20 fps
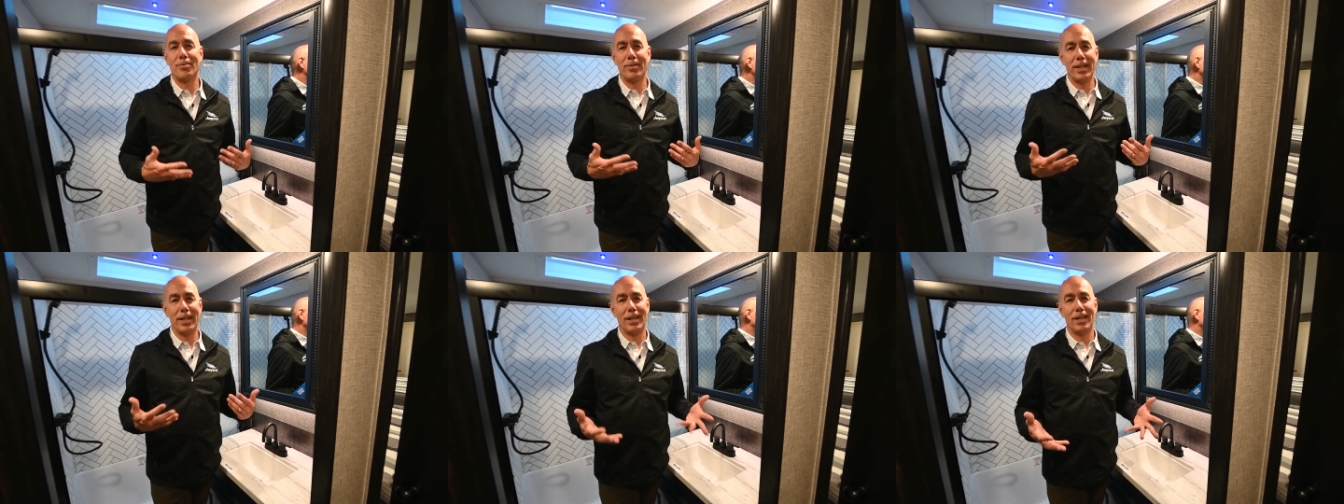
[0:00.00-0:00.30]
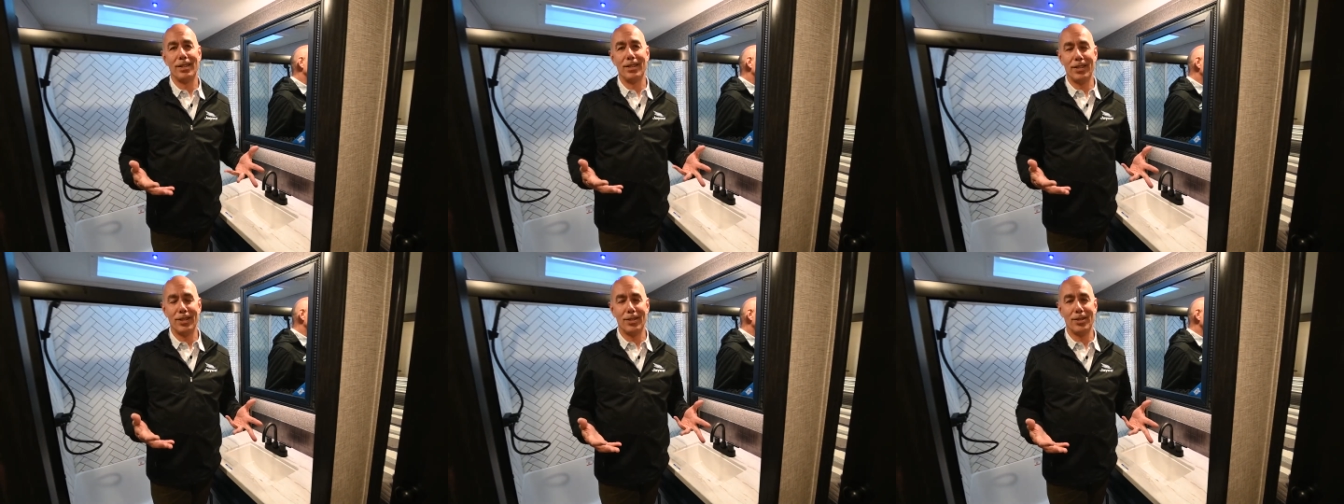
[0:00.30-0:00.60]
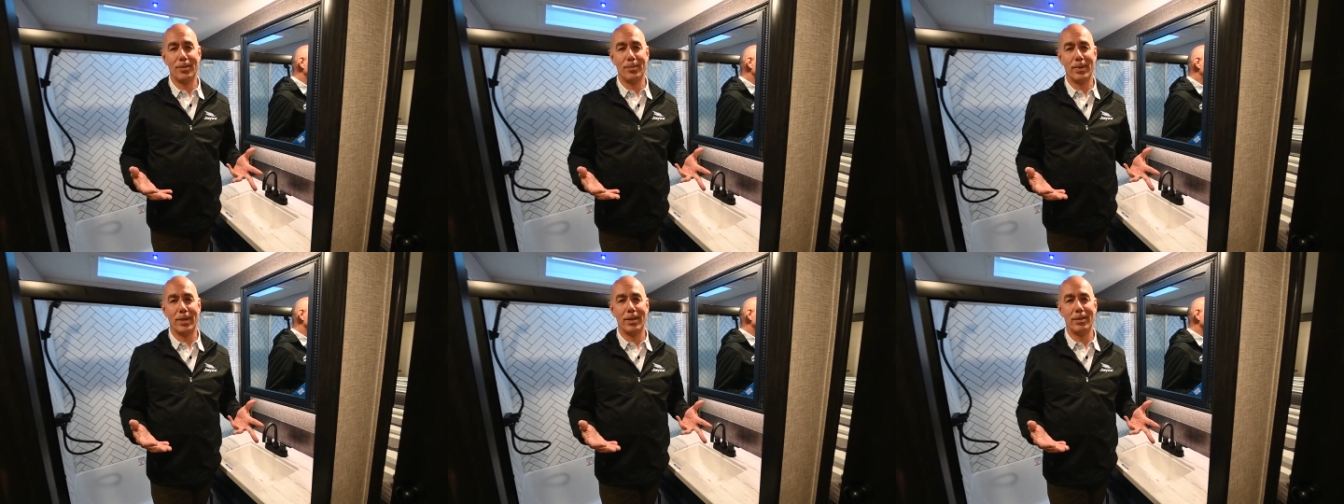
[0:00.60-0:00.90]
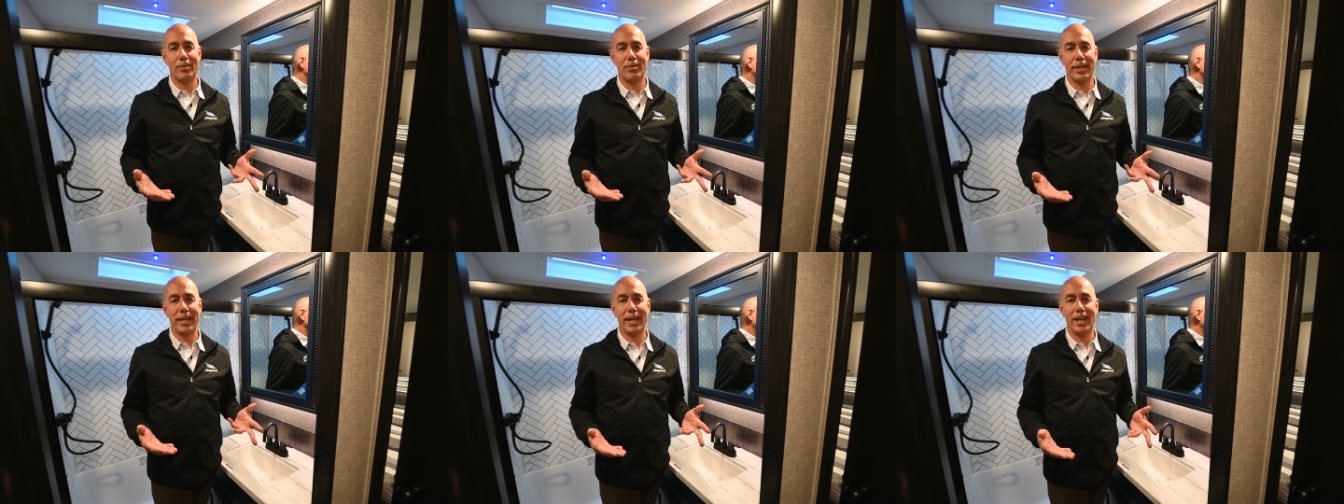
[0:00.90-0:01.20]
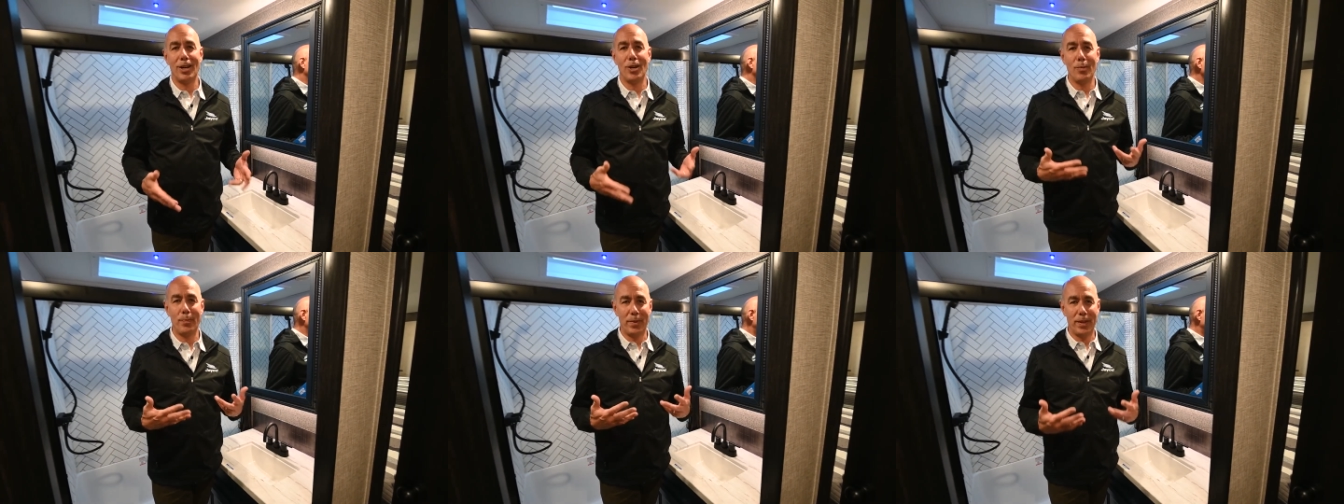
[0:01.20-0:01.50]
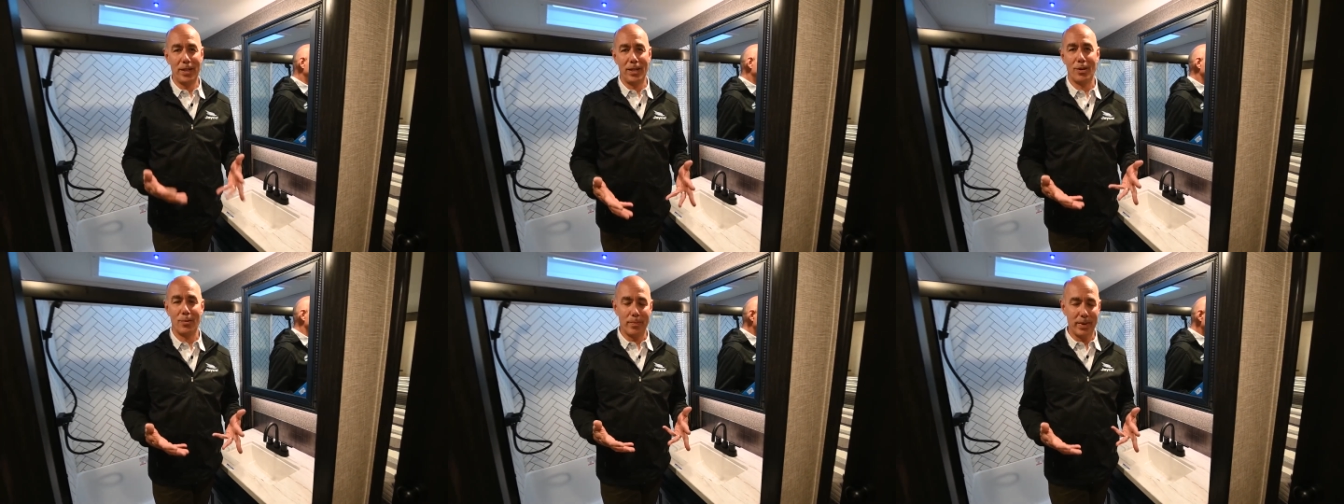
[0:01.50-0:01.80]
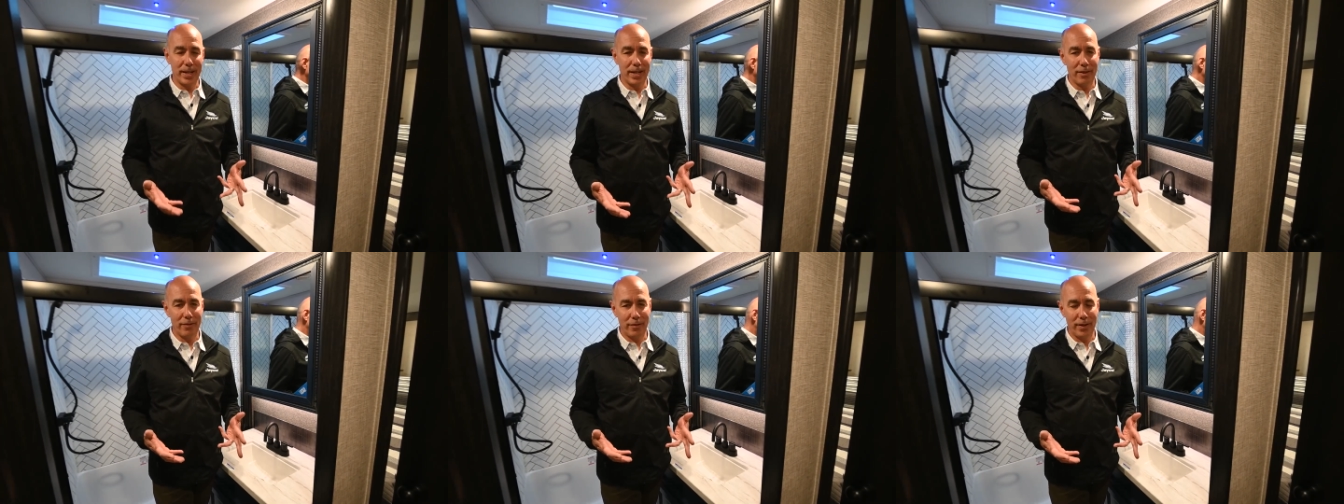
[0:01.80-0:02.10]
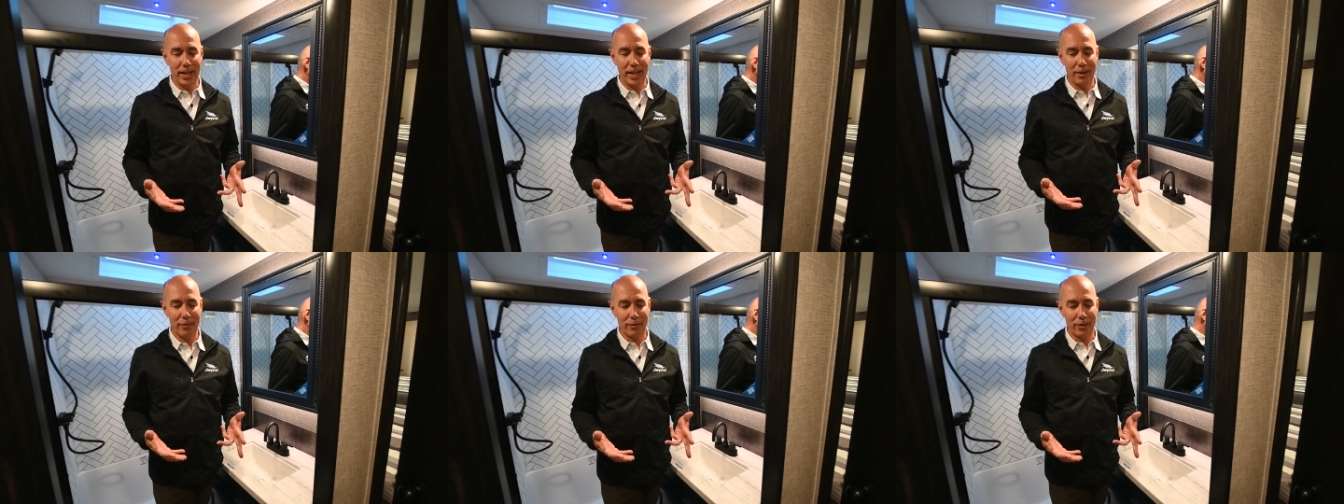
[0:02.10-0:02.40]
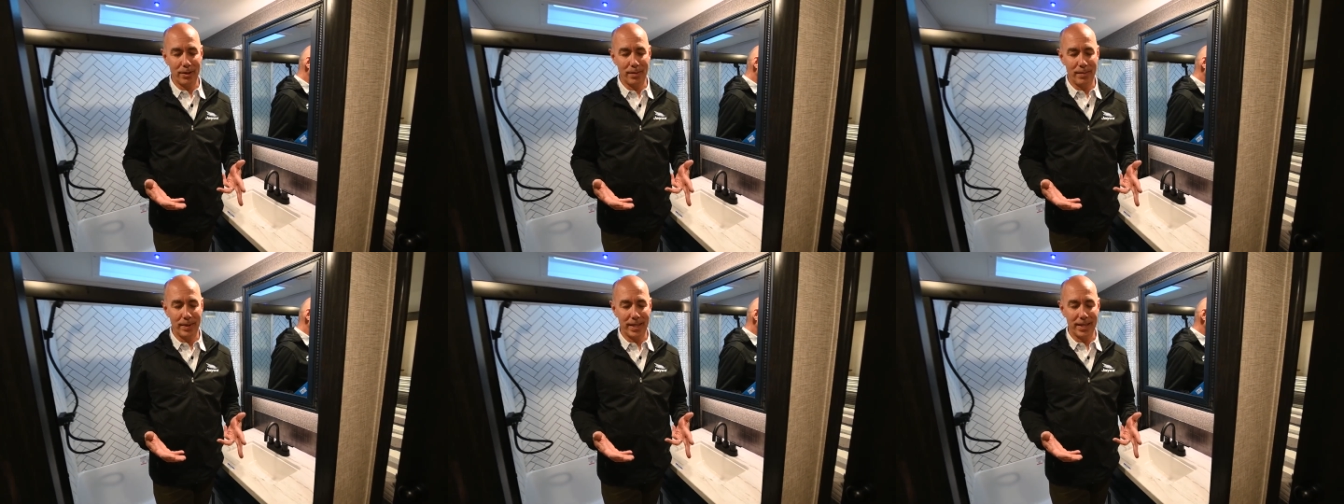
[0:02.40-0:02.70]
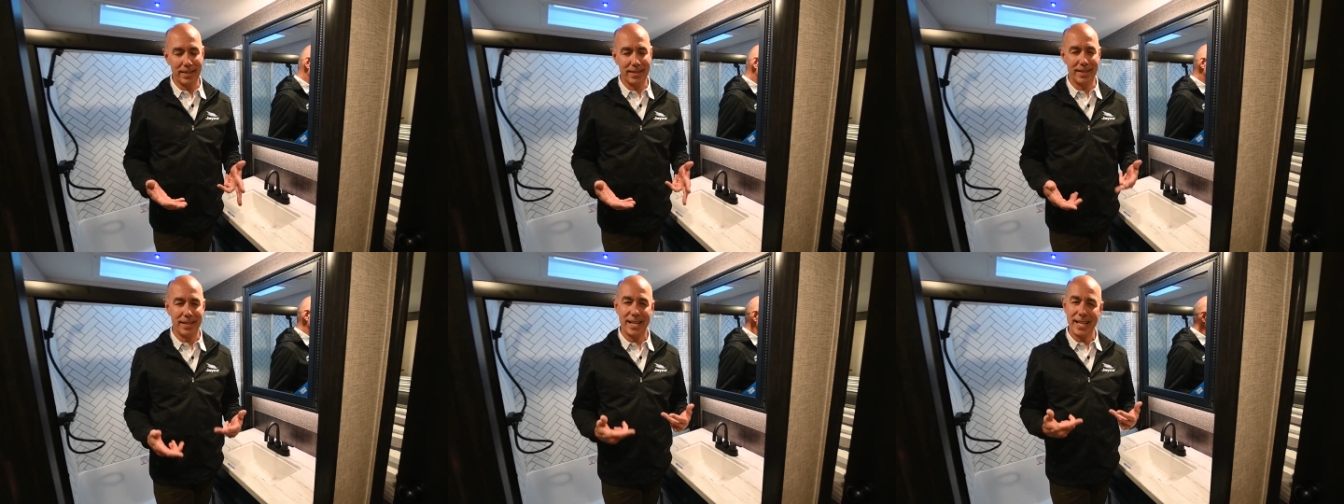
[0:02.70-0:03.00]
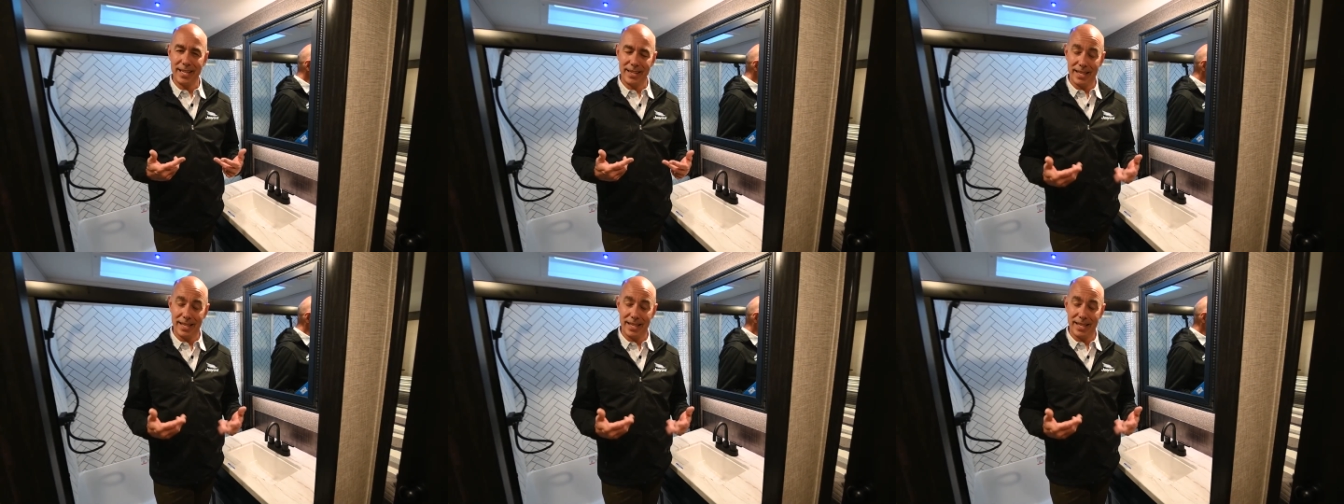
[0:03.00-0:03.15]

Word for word: We all do, but we hope that you're benefiting from this.